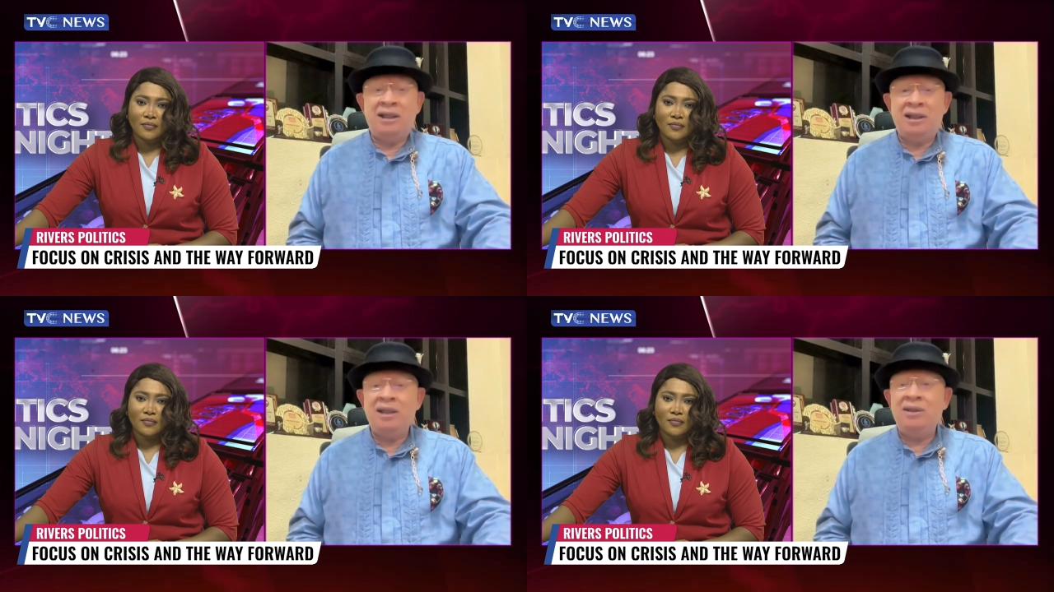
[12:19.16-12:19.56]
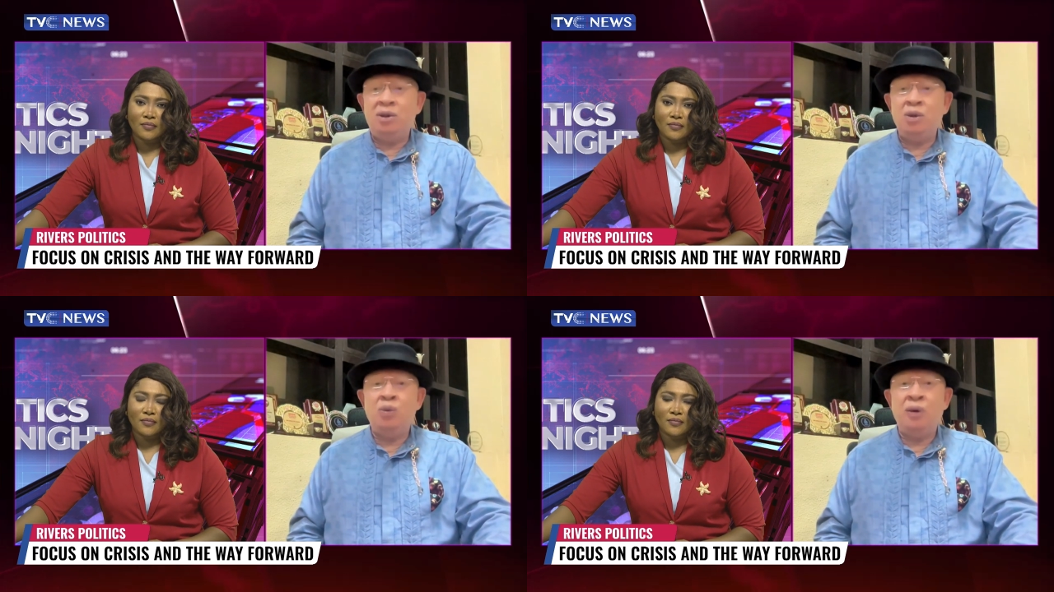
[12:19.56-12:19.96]

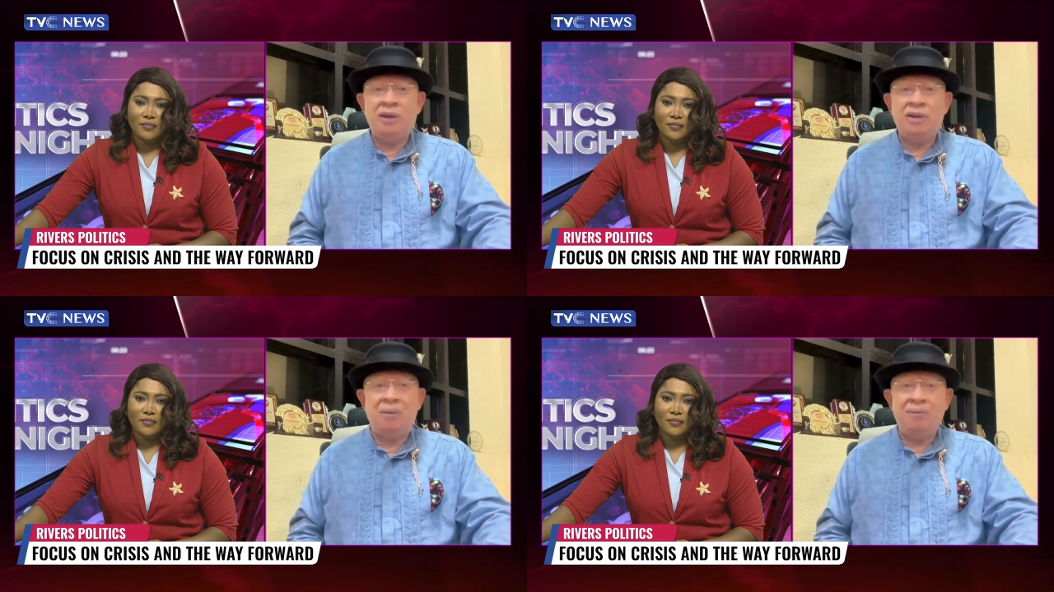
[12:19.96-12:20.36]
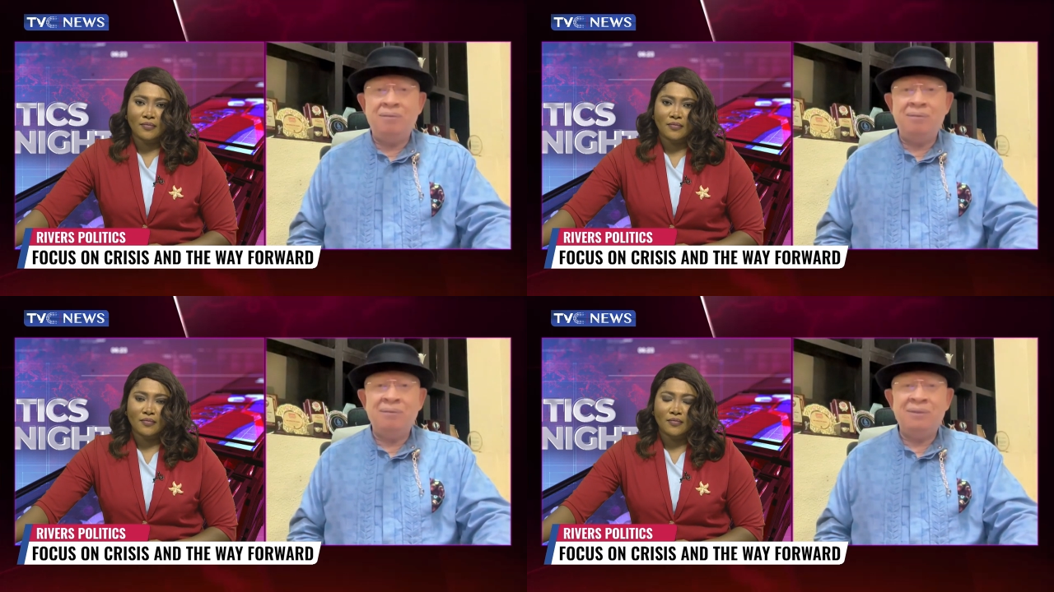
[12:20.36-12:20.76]
Speaker 1: Listen to
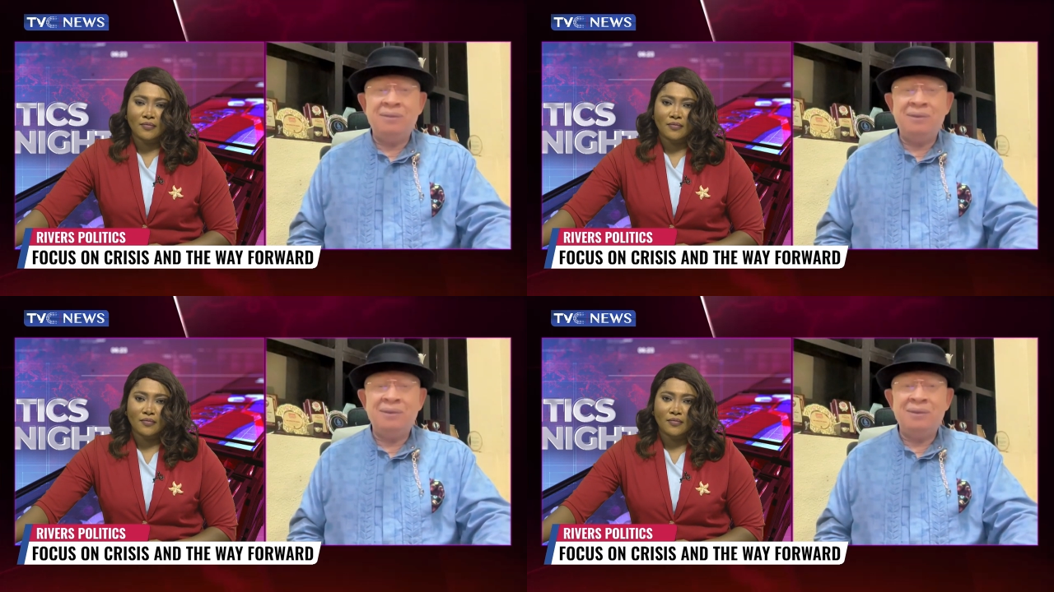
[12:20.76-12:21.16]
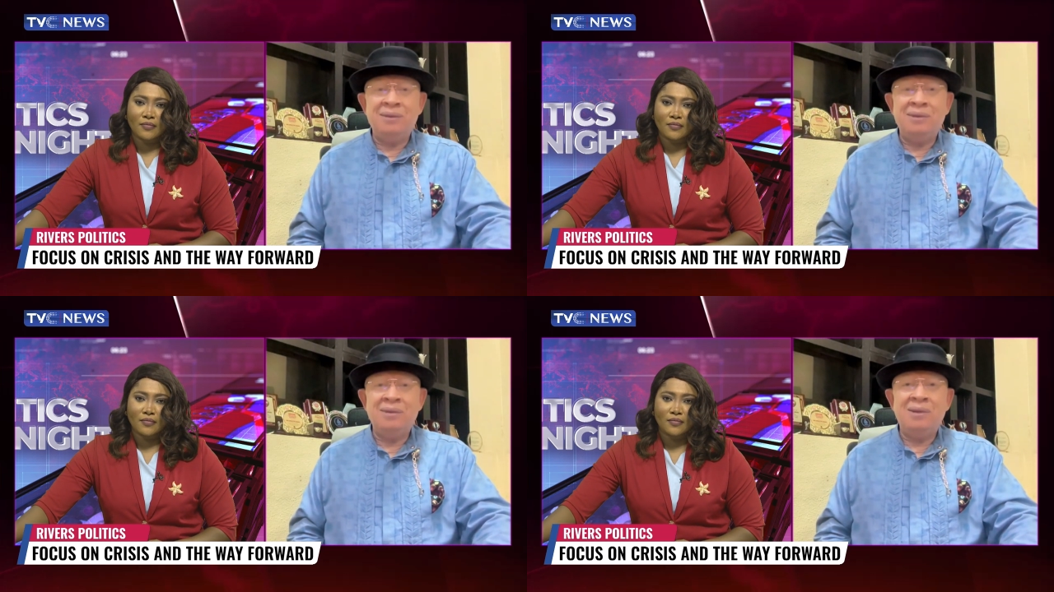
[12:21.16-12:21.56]
wisdom.
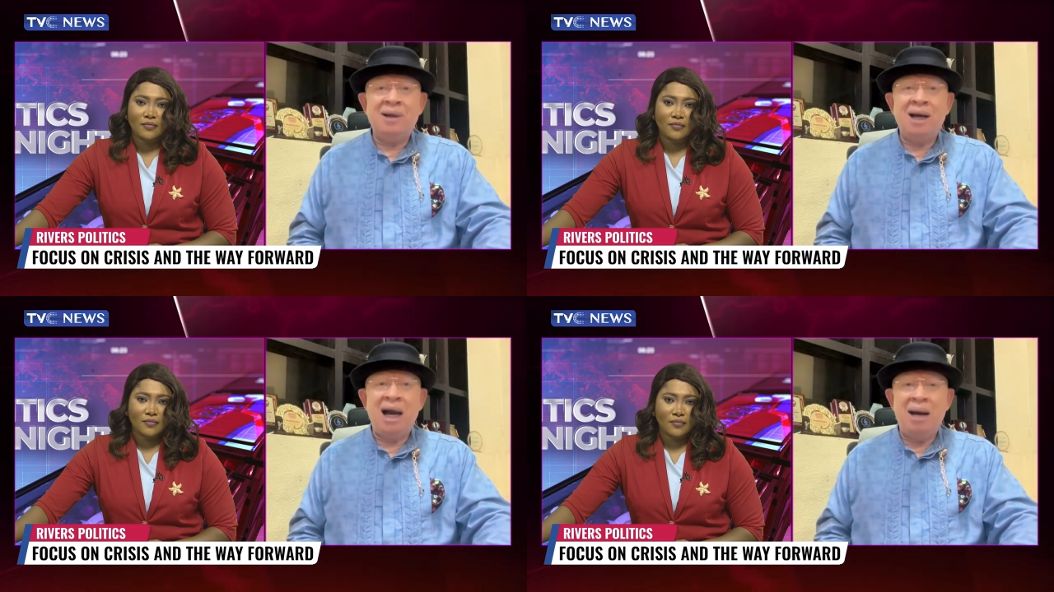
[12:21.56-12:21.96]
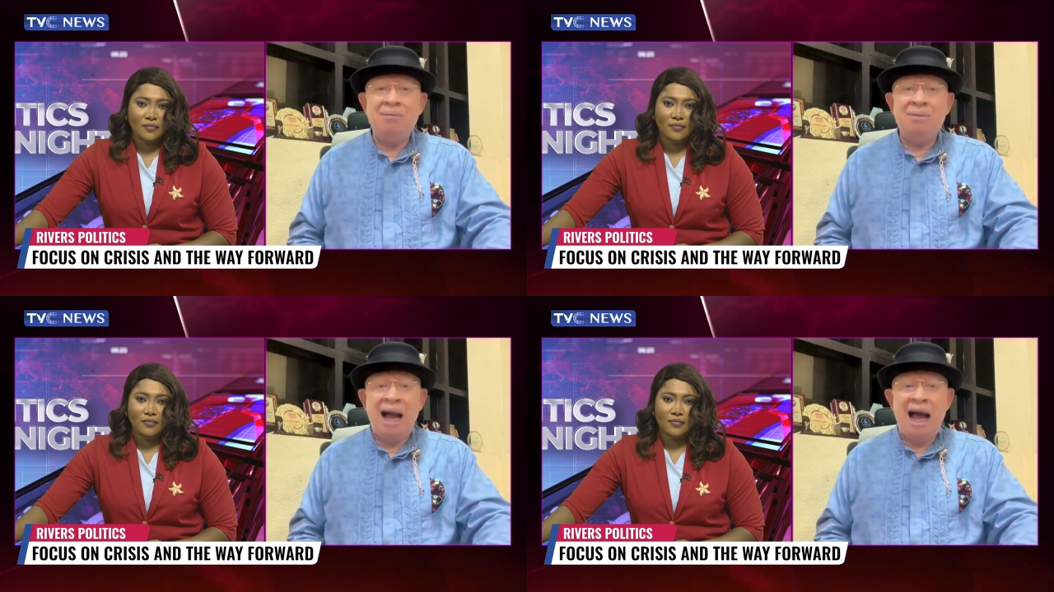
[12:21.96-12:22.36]

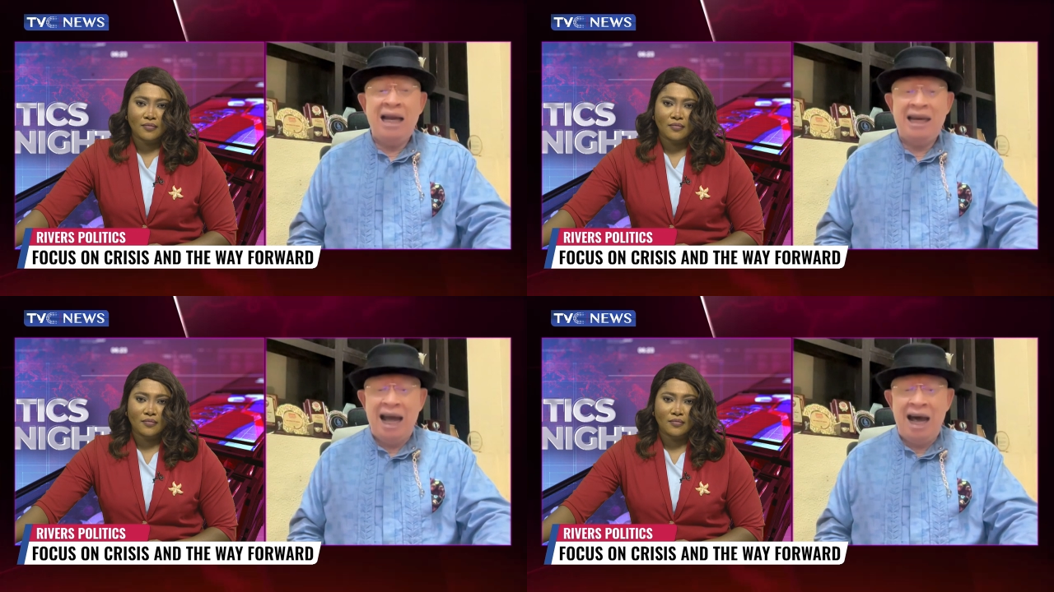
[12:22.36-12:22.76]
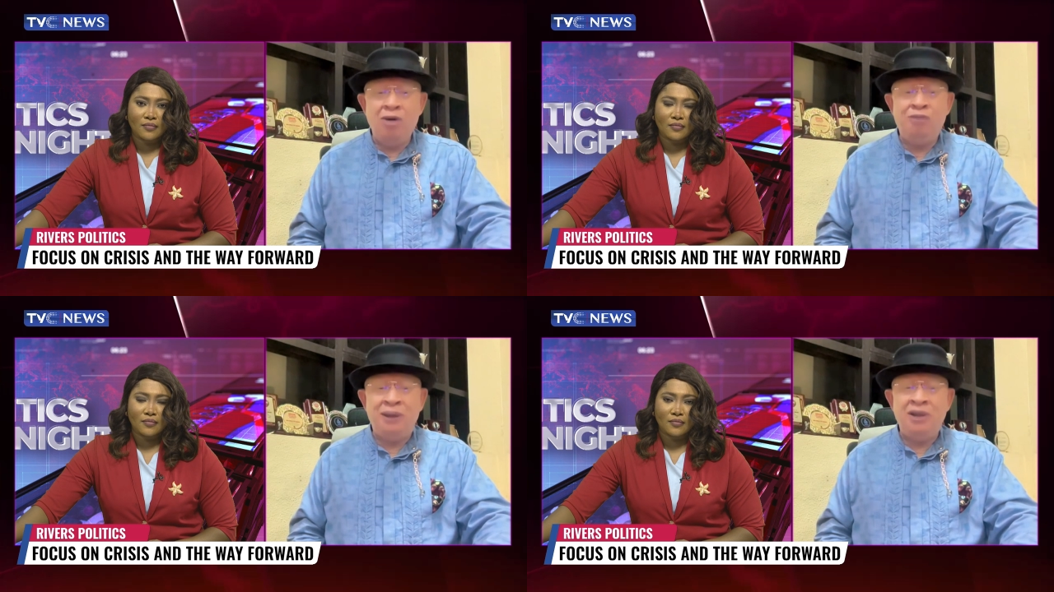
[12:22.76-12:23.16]
Um,
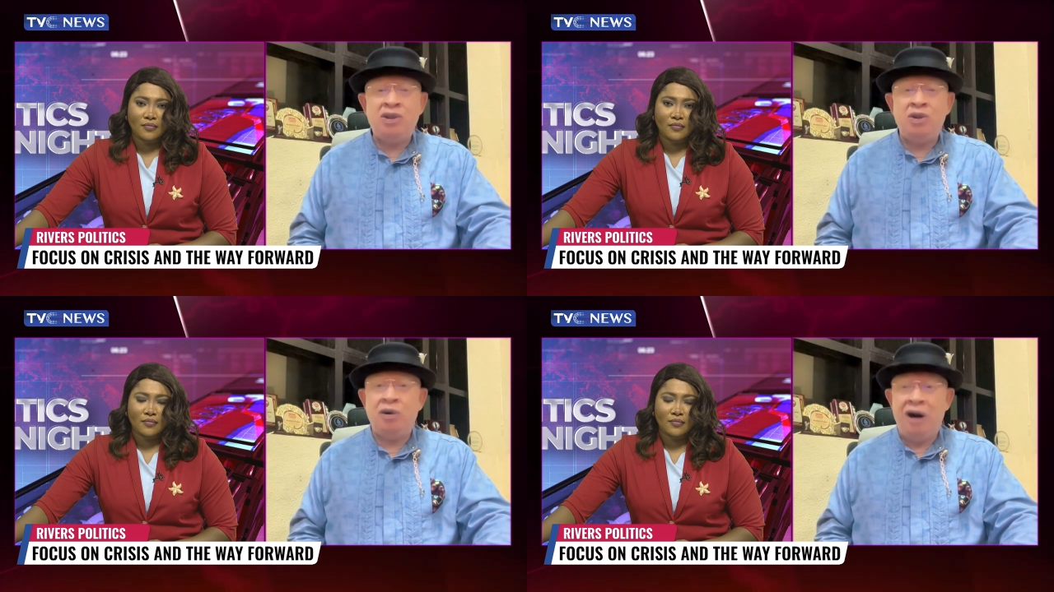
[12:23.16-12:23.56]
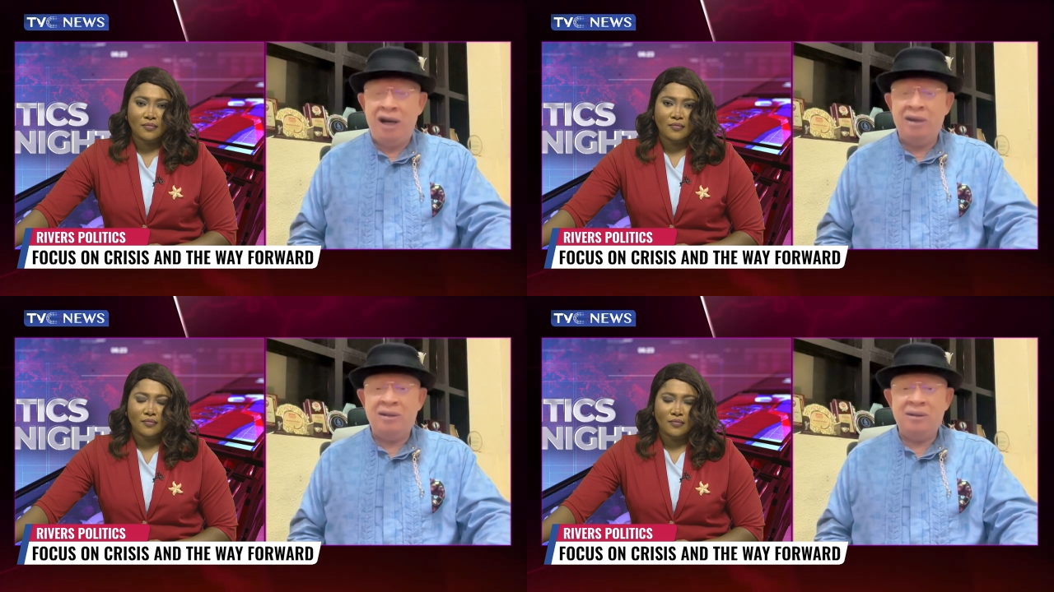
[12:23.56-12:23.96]
allow peace
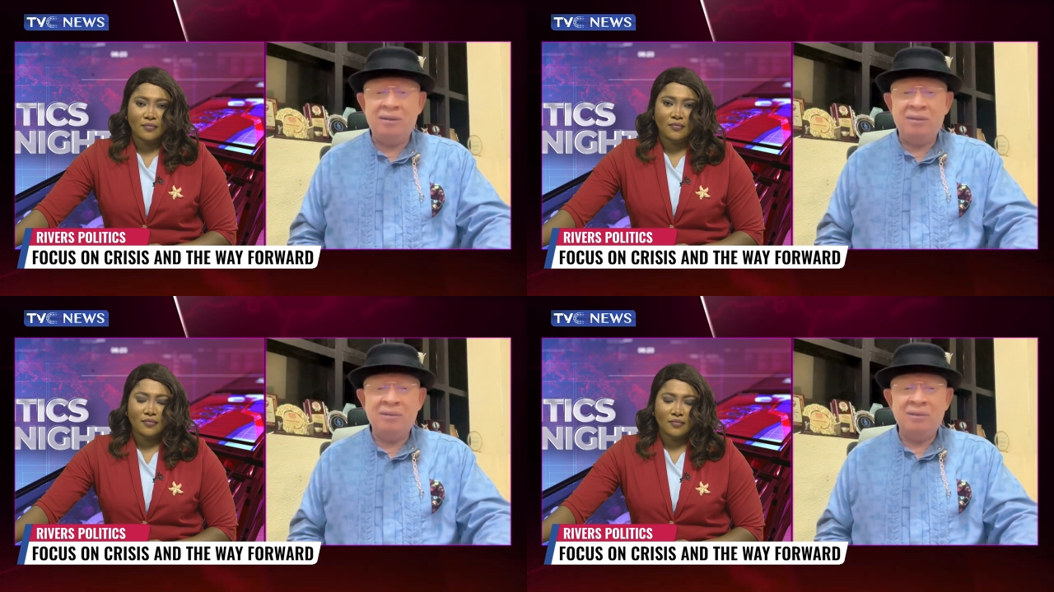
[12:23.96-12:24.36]
to reign.